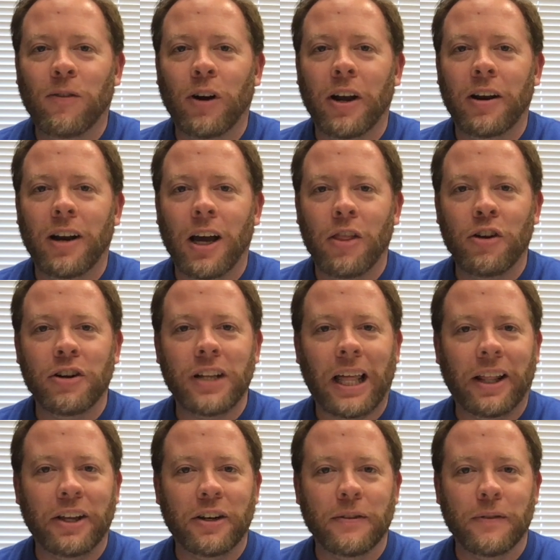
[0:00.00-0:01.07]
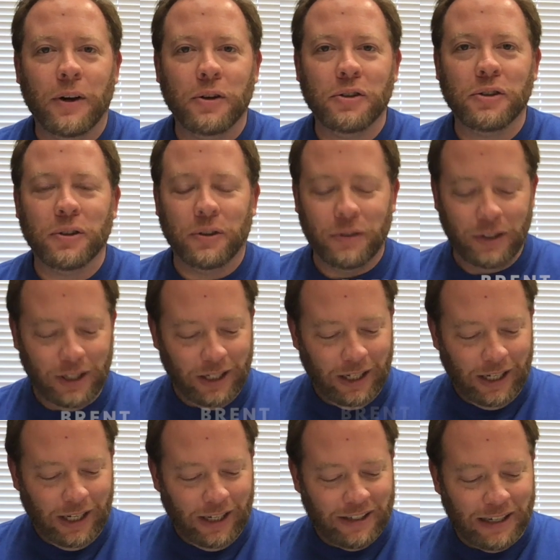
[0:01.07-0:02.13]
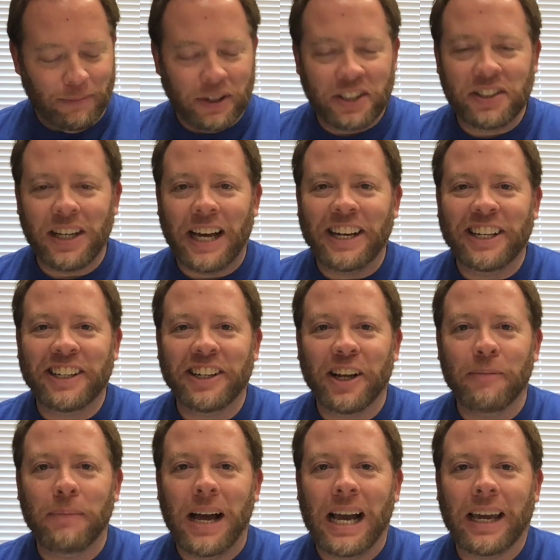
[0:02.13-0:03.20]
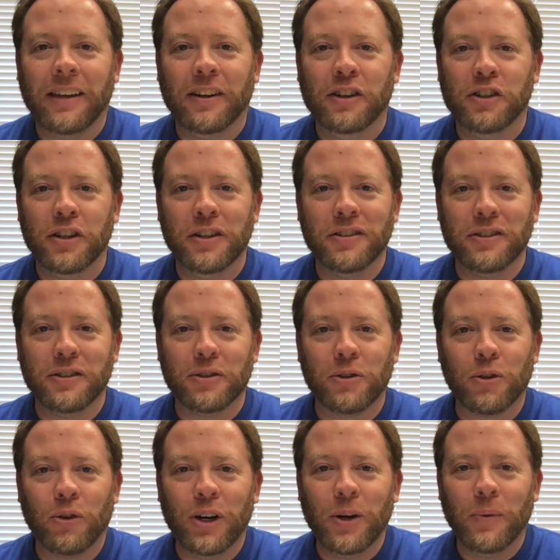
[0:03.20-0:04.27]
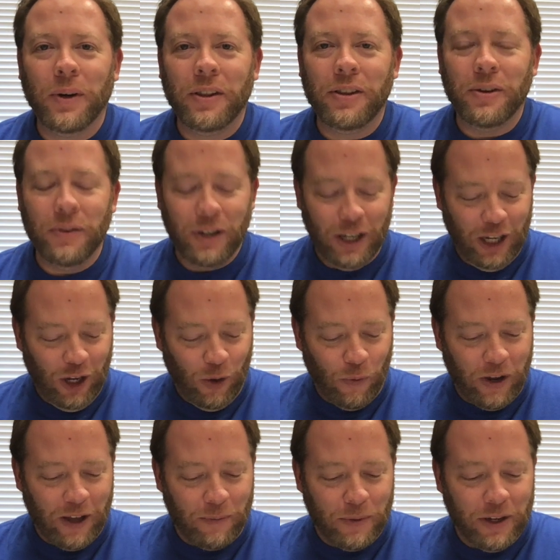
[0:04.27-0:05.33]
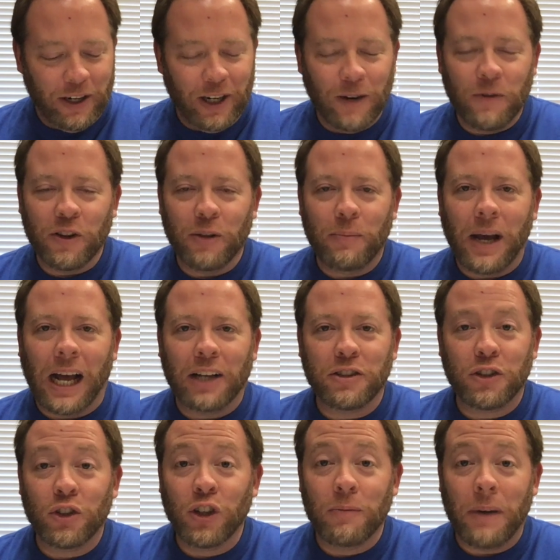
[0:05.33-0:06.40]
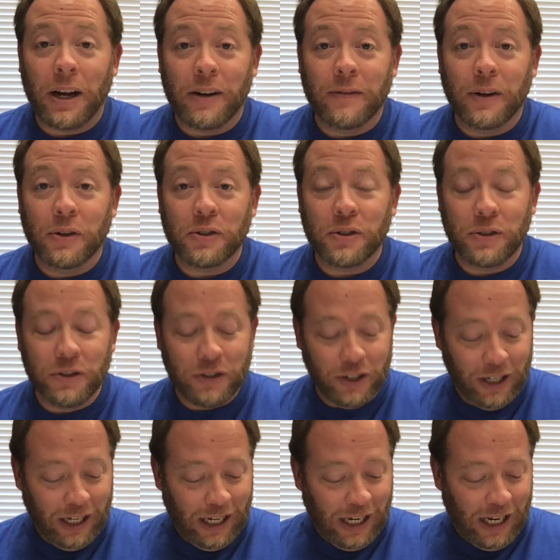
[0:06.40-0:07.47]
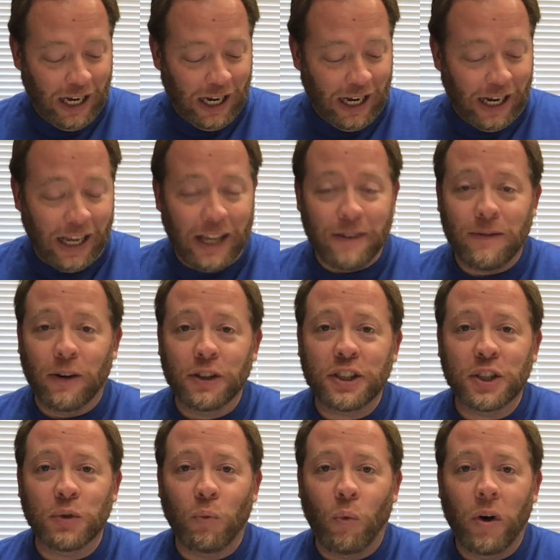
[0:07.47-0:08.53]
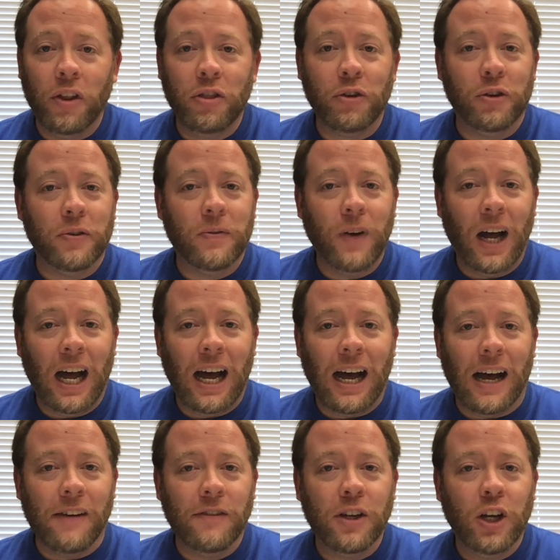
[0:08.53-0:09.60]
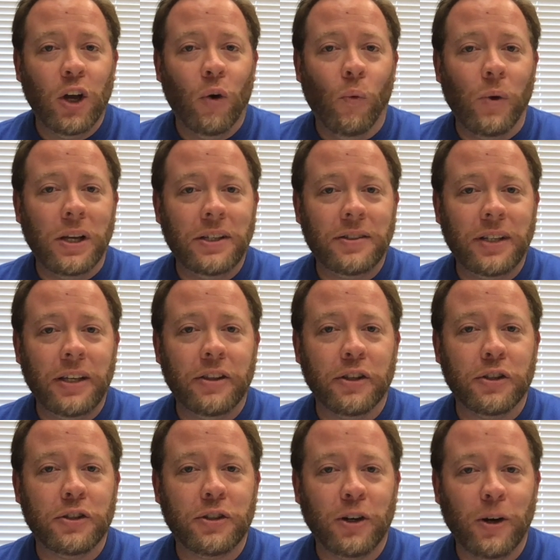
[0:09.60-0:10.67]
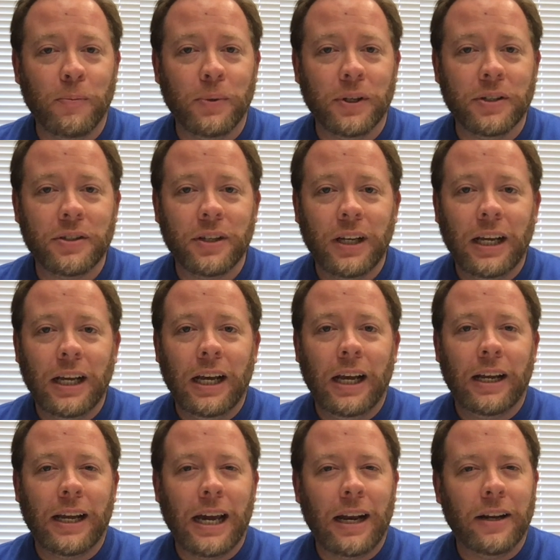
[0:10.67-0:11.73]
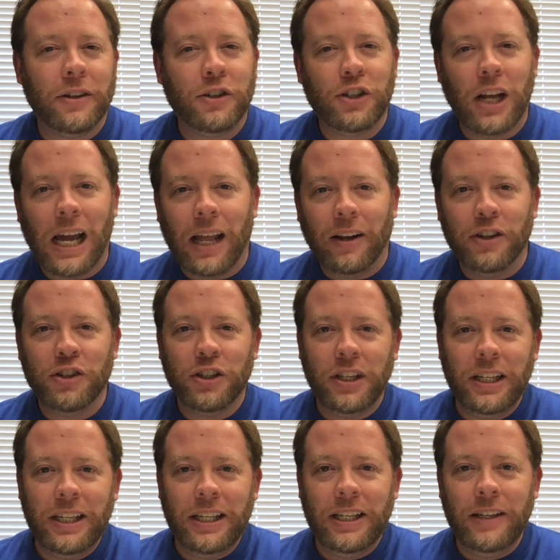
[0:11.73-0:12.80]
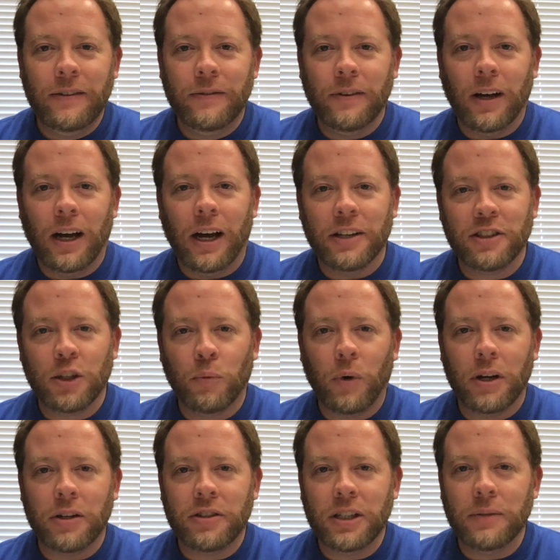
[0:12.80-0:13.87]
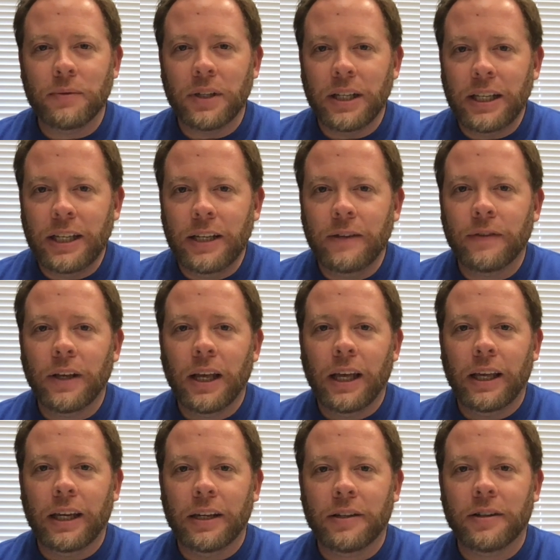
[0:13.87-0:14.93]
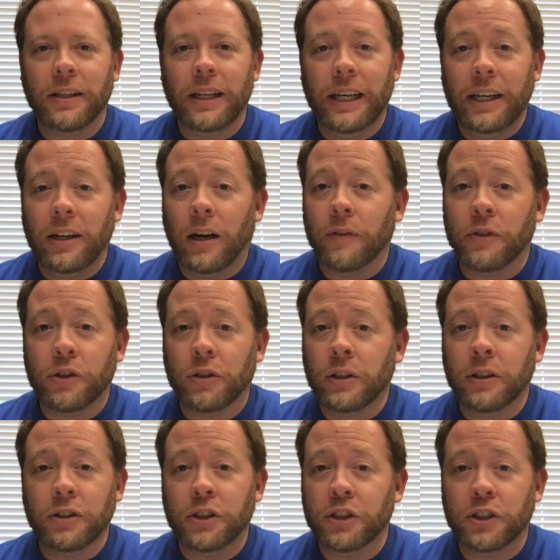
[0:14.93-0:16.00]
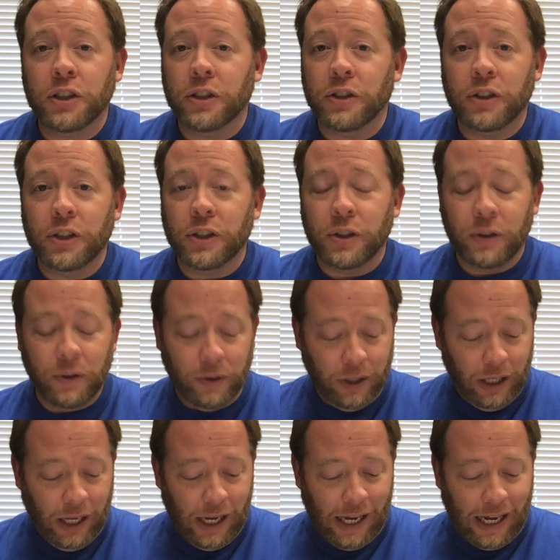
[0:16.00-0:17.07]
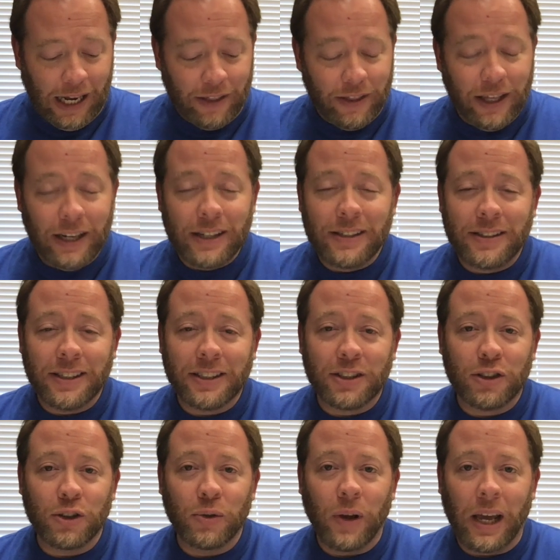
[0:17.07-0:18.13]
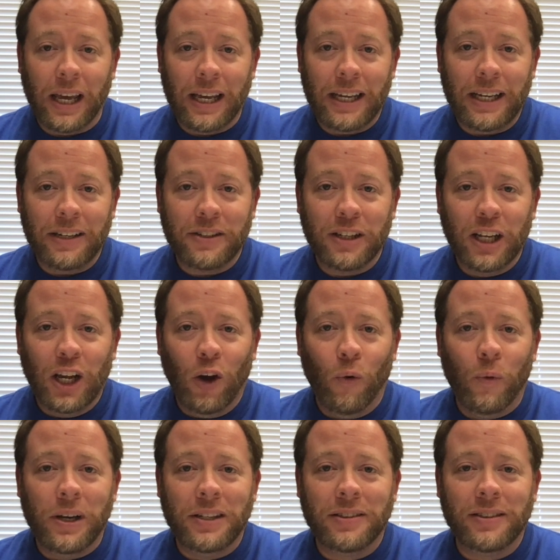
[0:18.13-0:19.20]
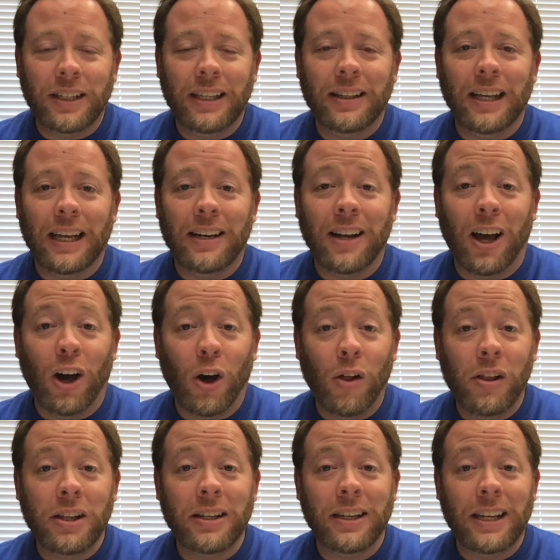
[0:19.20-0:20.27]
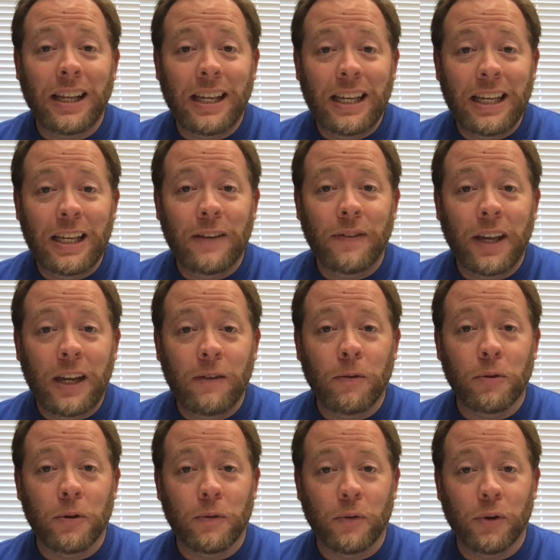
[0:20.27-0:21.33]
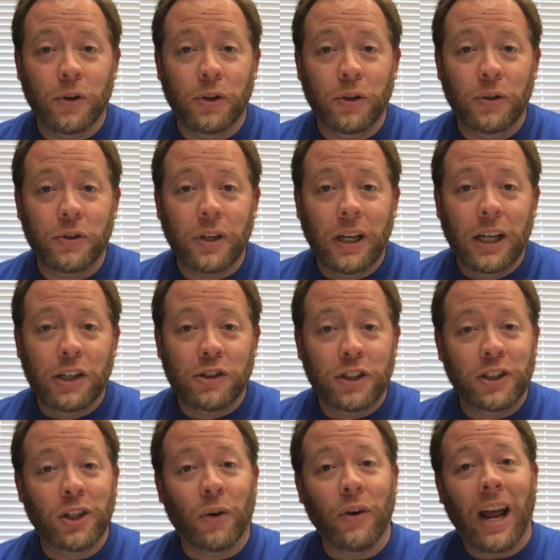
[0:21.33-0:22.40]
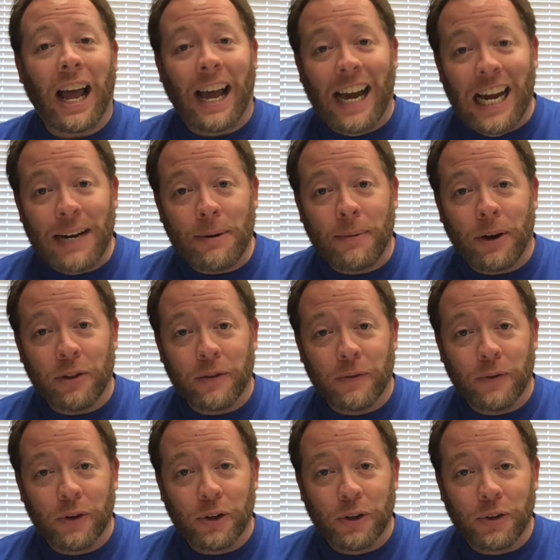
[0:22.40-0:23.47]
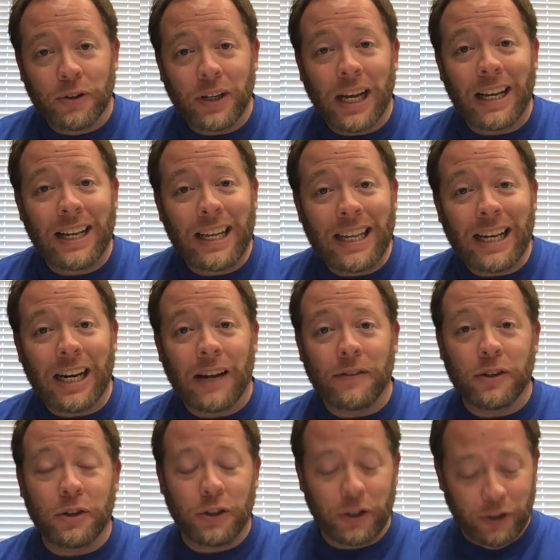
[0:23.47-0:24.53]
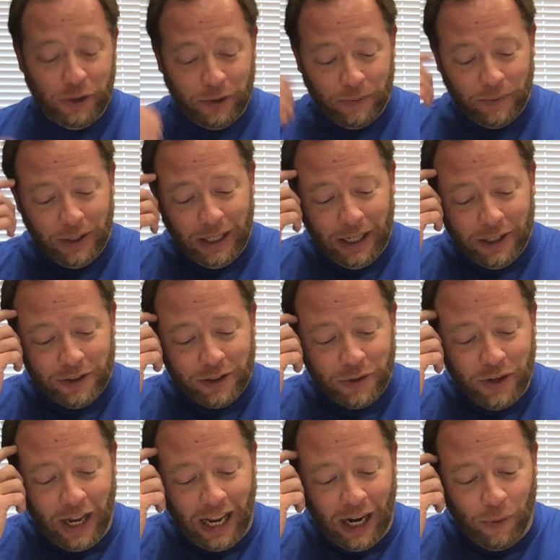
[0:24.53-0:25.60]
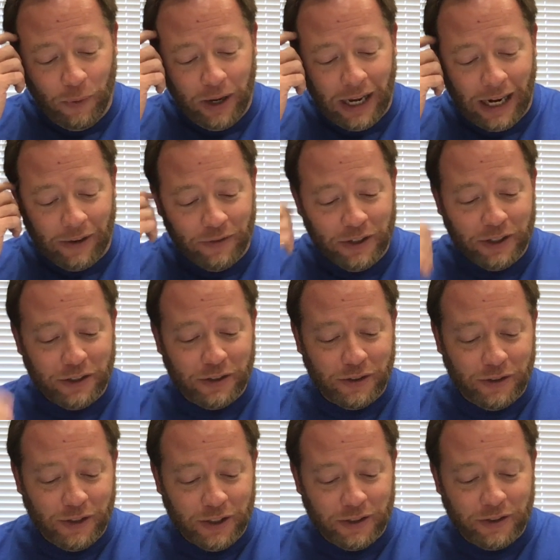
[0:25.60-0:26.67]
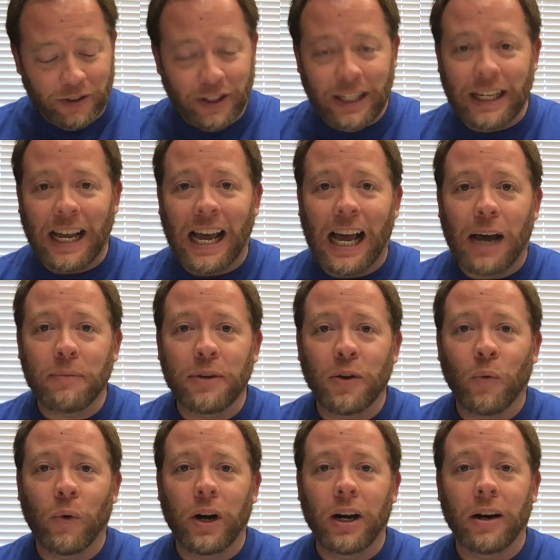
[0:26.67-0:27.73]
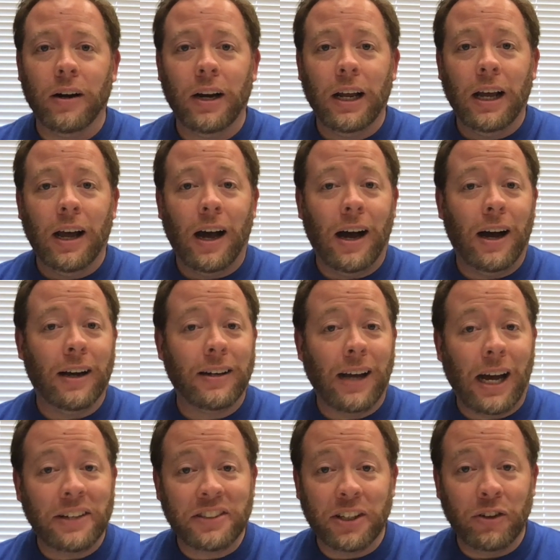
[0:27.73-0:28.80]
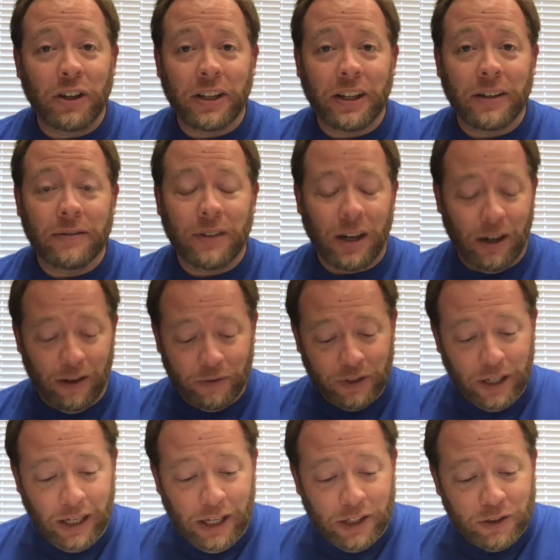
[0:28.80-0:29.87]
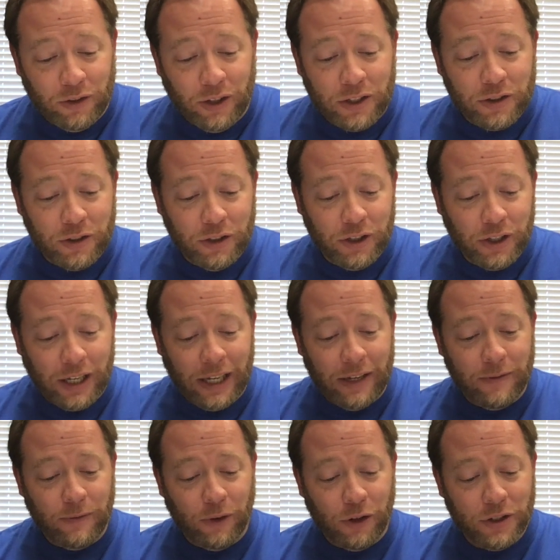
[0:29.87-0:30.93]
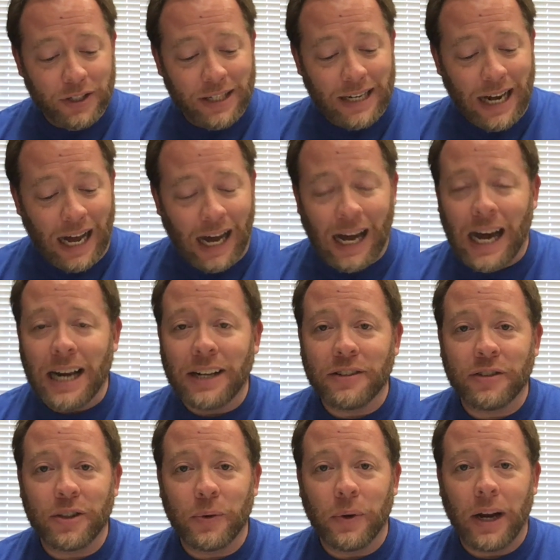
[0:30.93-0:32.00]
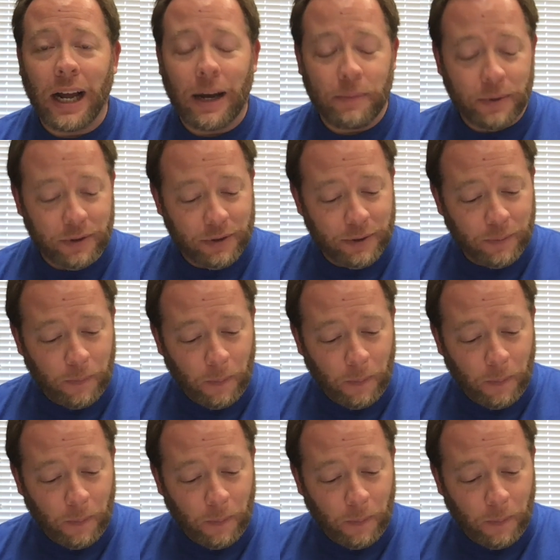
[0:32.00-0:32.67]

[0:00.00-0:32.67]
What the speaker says: for another daily devotional. I'm excited to go back into Genesis 3 with you. We have been here for the past two of my devotionals. In verses 1 through 5, we see the serpent kind of challenge Eve, somewhat tempt Eve into eating off the tree that she shouldn't do. And then in 6 through 8, we see that not only did Eve eat from the fruit, she told Adam about the fruit, and he ate of it too. So now we have this thing happening where God's getting ready to get involved. So let's look in verse 9 and see what happens.